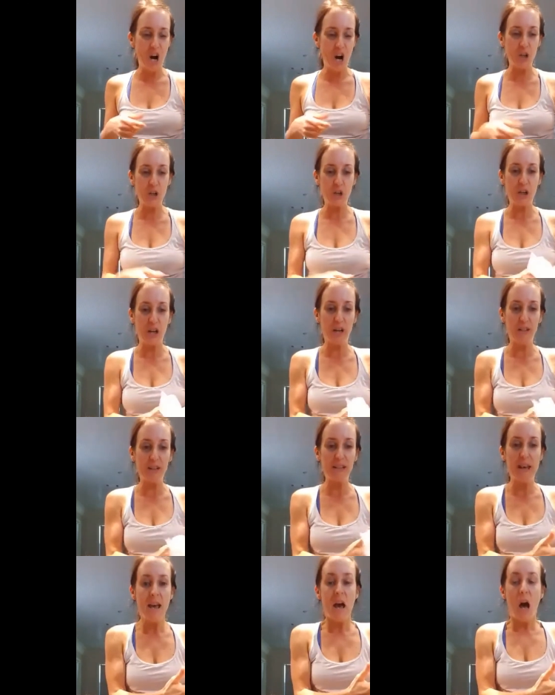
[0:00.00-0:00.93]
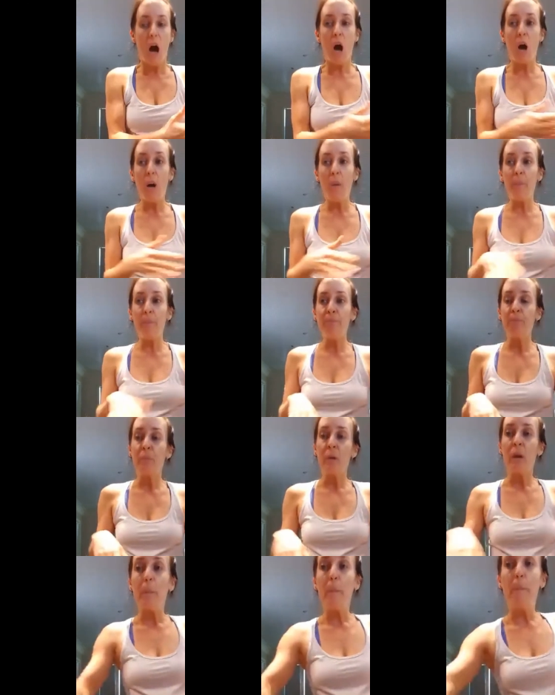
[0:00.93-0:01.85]
on your shells.
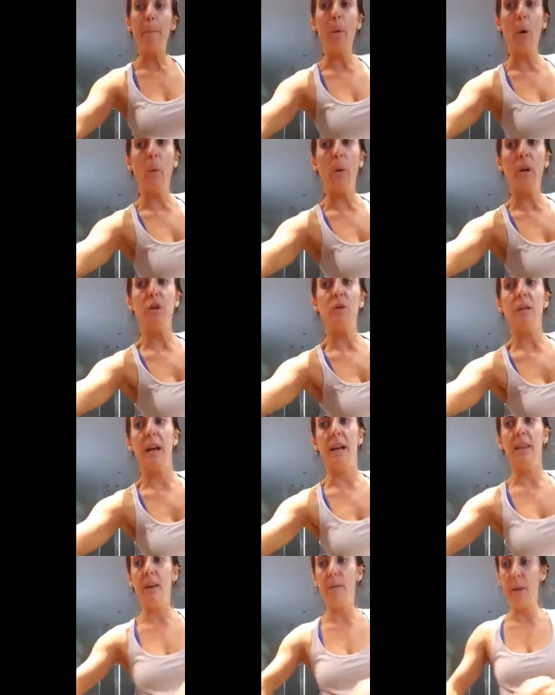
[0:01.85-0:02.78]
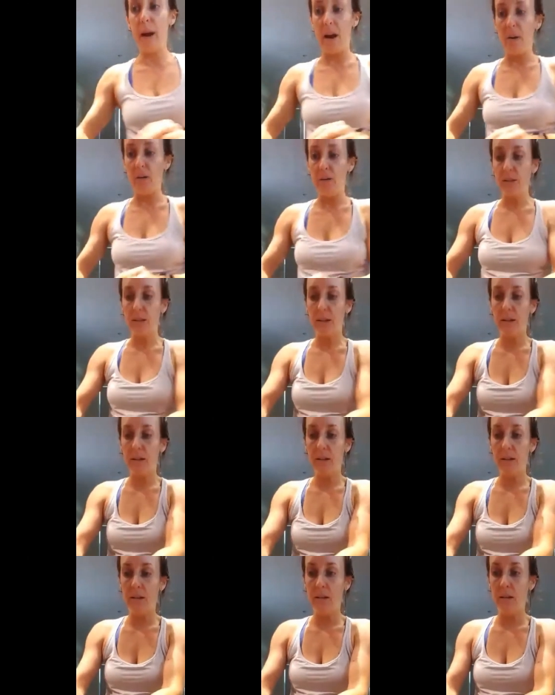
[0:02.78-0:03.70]
But when you take them out,
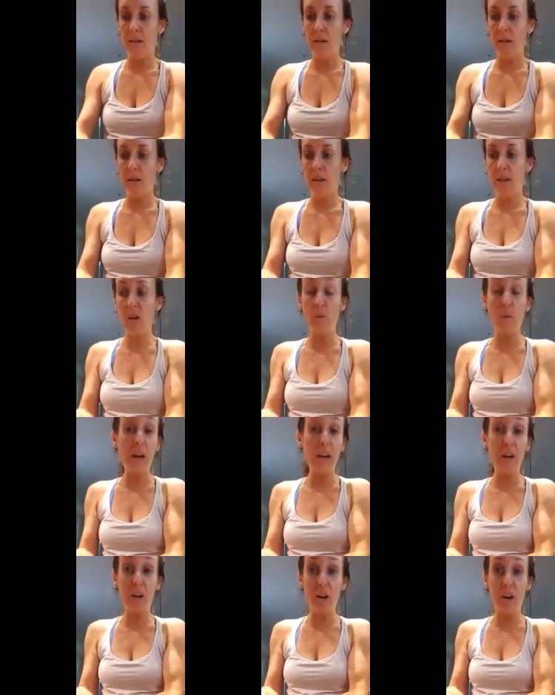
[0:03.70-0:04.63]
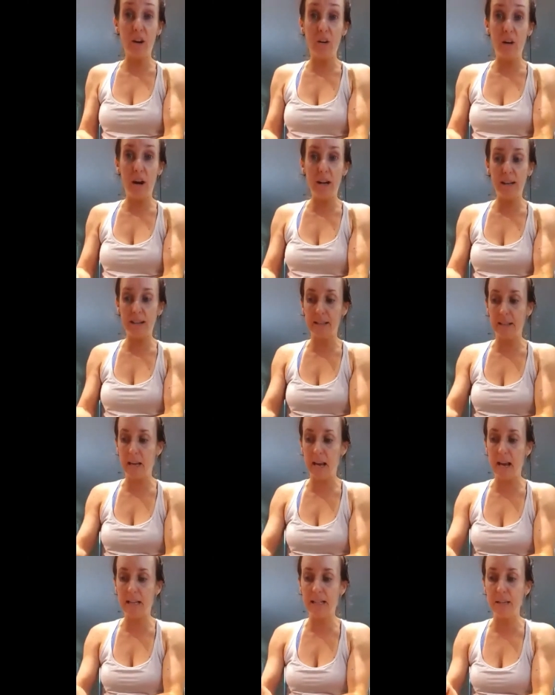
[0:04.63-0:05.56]
they're ready to go, honestly,
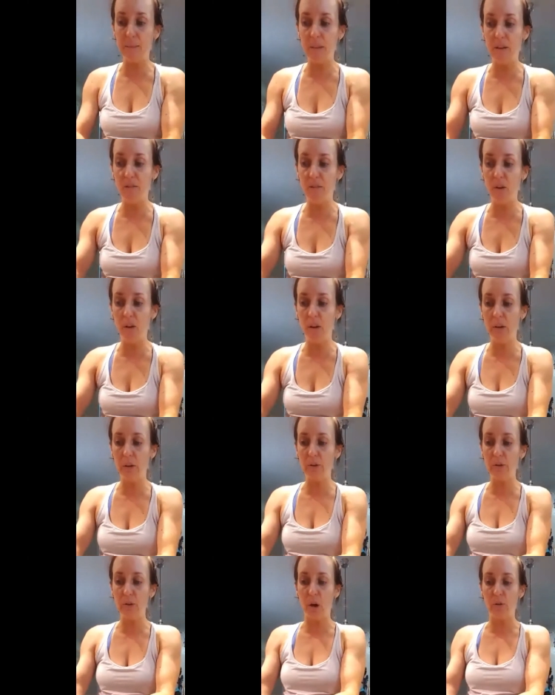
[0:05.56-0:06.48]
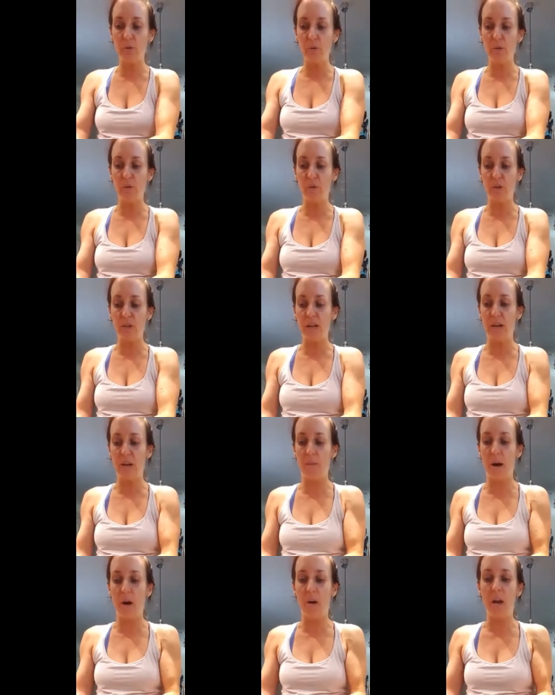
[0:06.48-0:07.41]
except they feel a little soft when you first take
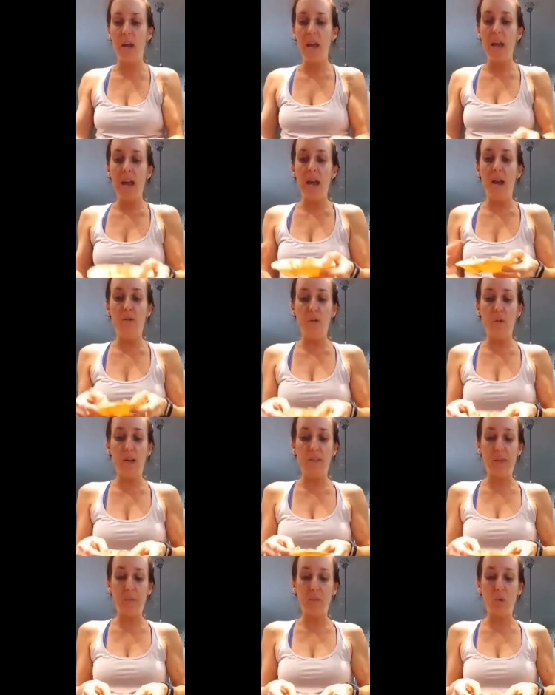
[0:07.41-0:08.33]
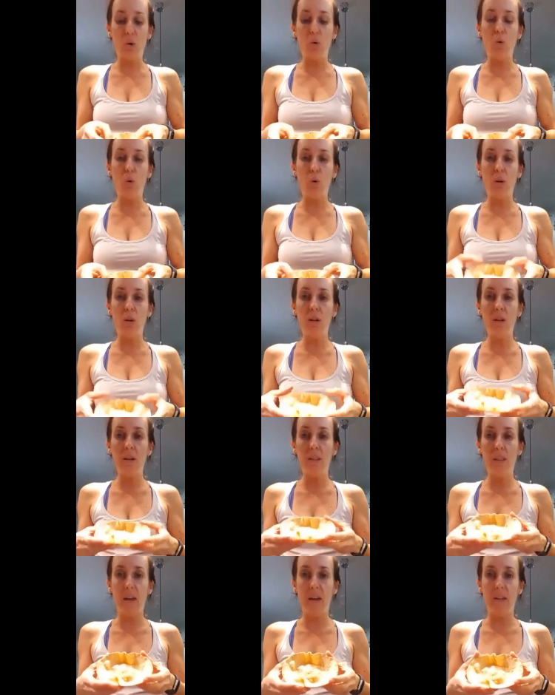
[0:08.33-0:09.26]
them out. If you let them cool,
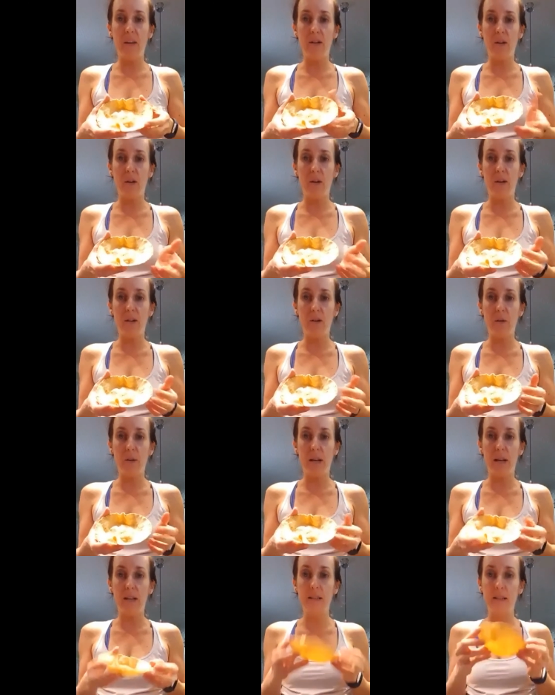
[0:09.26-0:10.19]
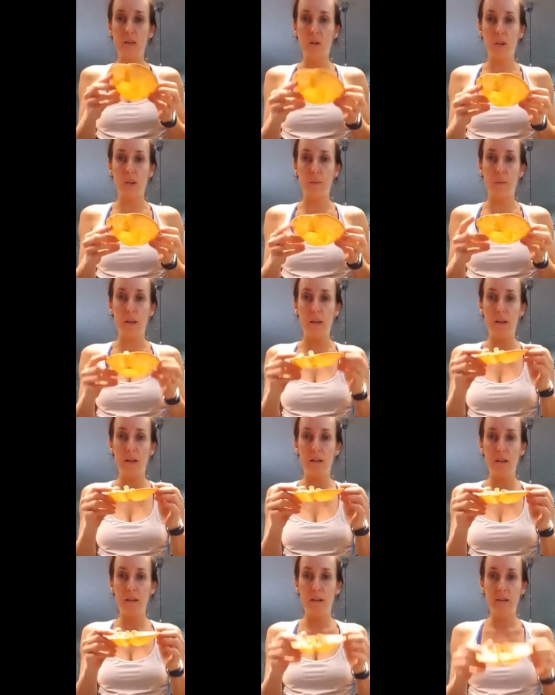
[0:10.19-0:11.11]
then they turn into a nice crispy
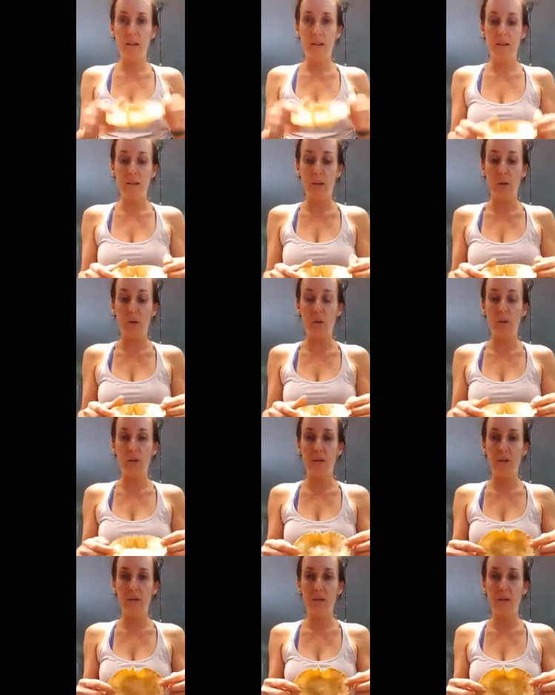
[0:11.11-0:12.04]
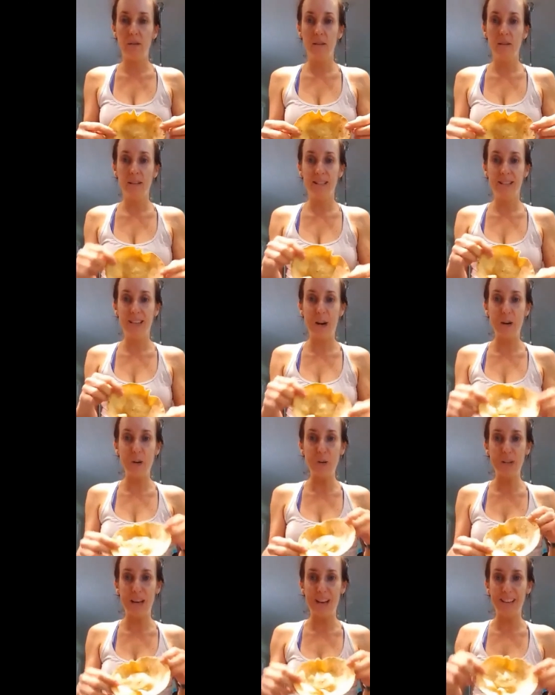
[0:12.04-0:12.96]
little
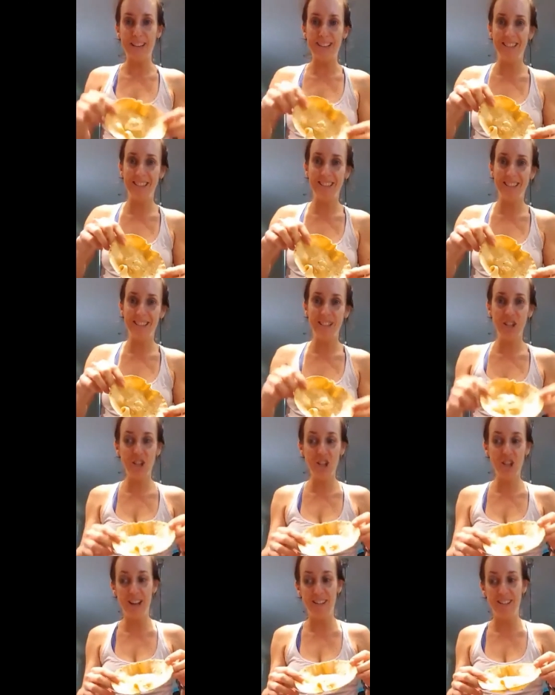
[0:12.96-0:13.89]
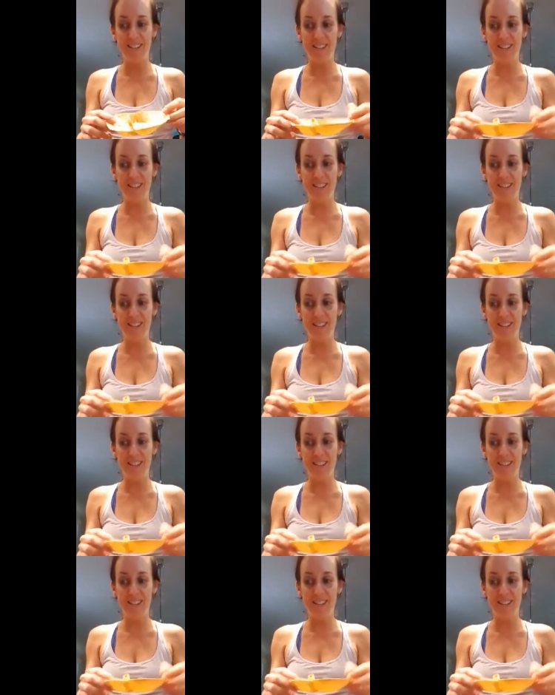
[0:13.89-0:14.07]
taco salad shell.